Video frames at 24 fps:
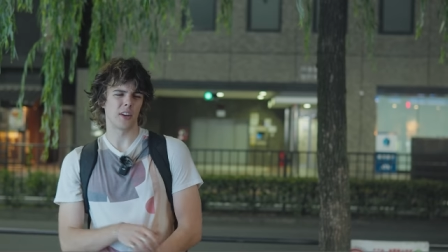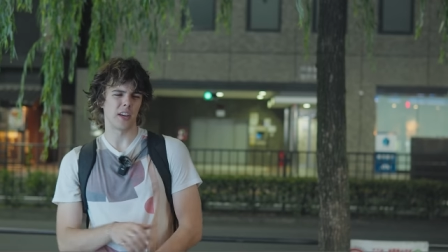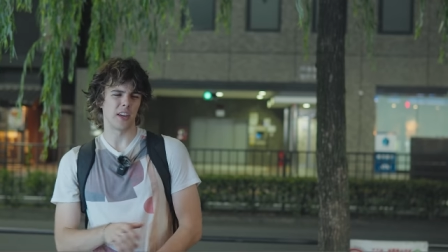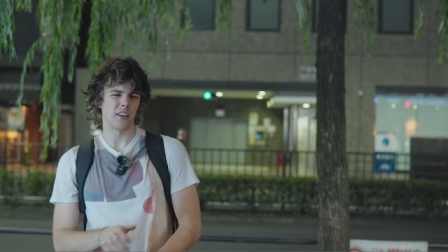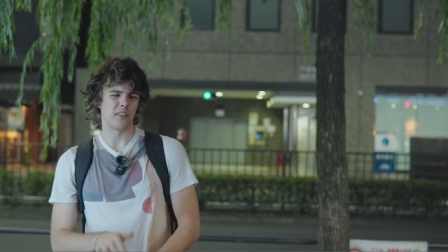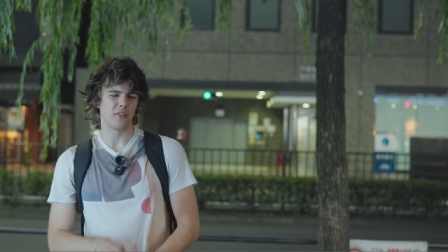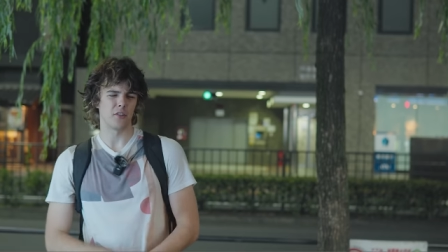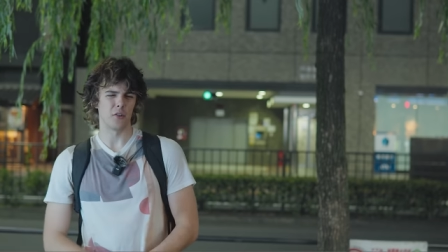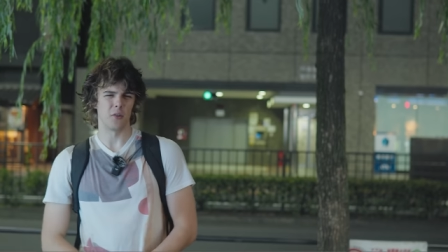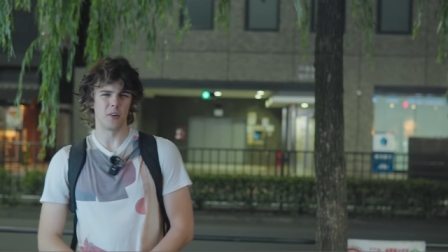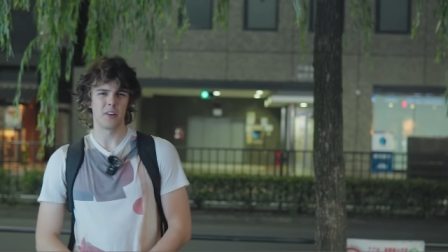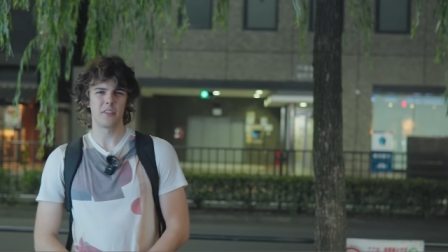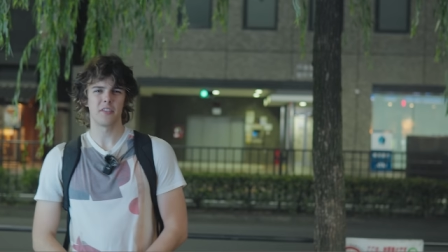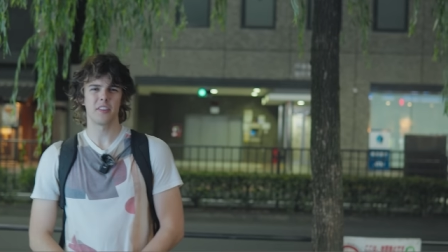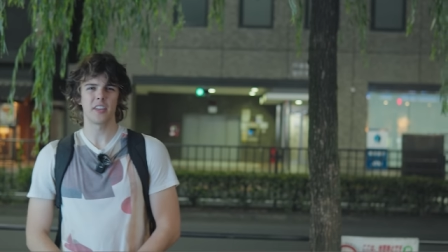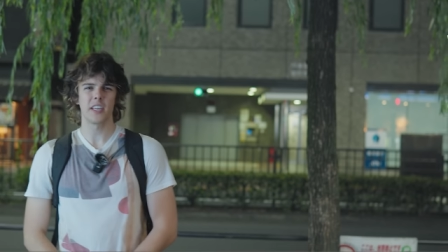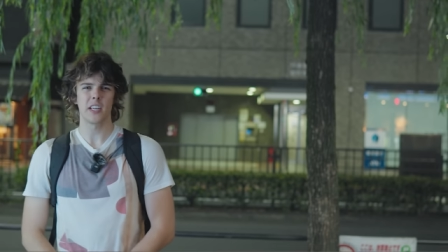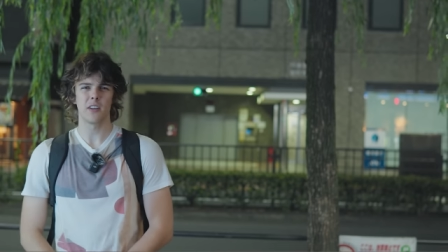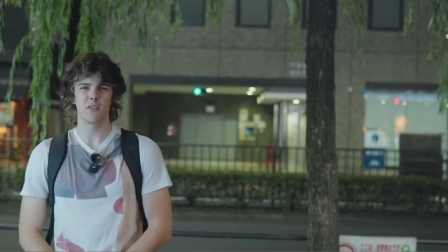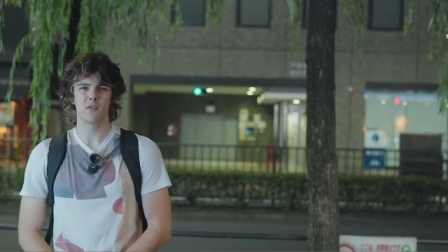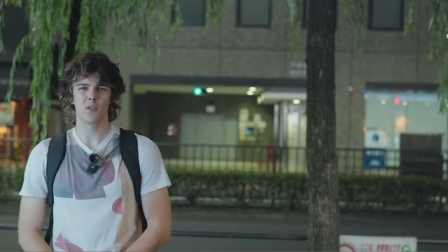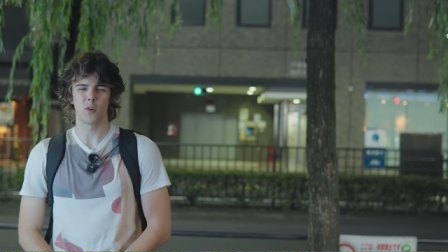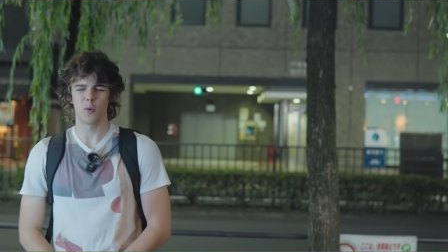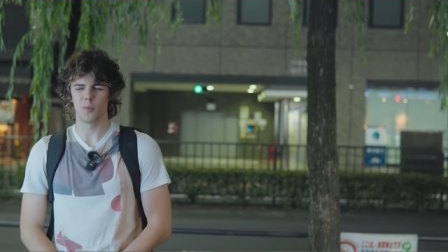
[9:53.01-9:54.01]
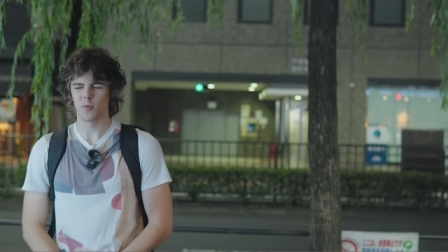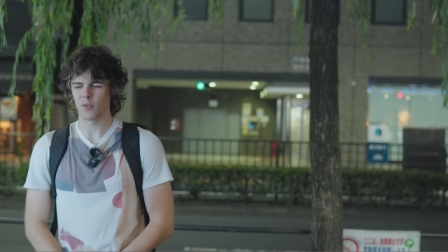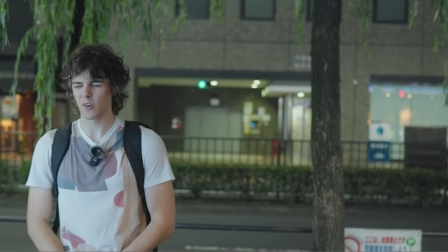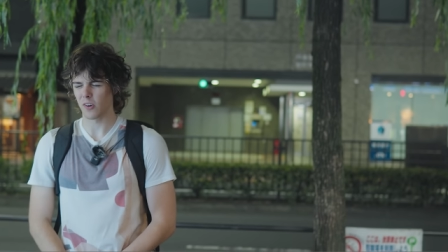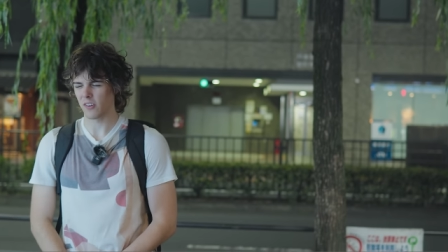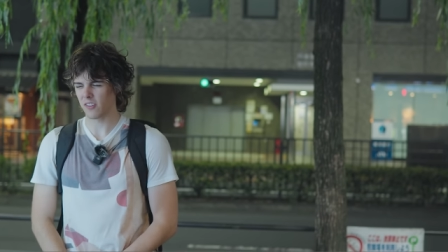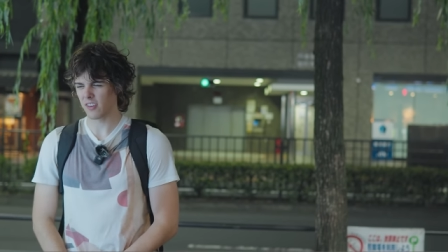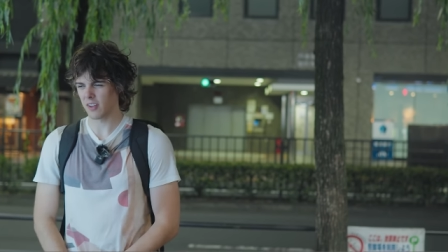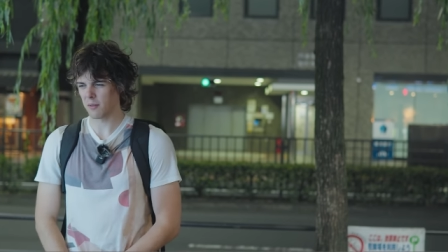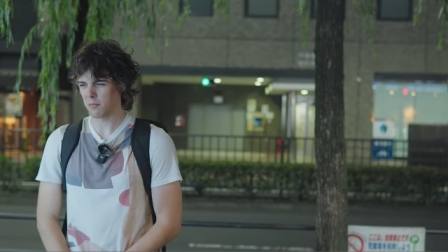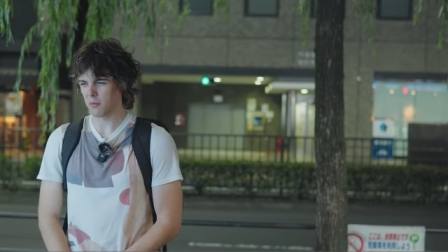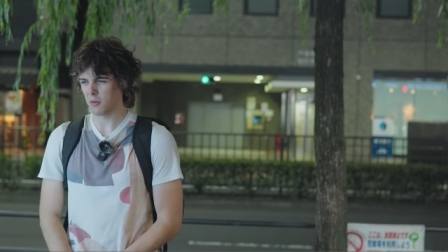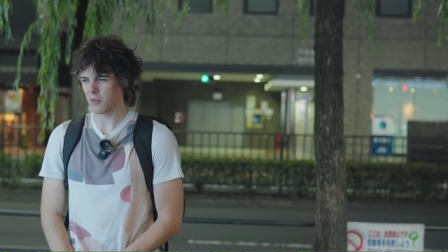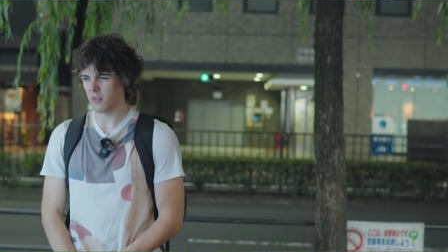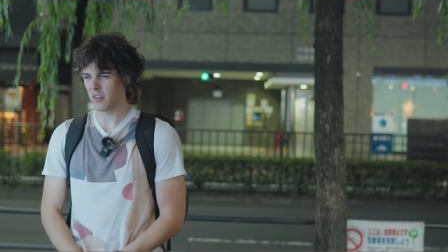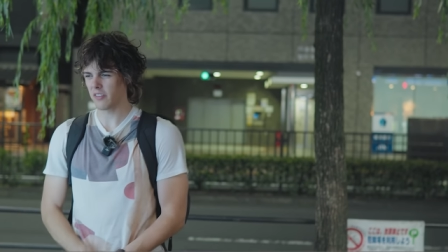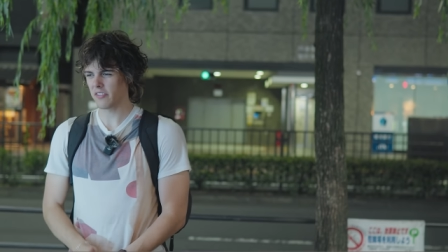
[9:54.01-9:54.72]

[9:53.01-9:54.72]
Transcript: Okay, so let's take a verb for example.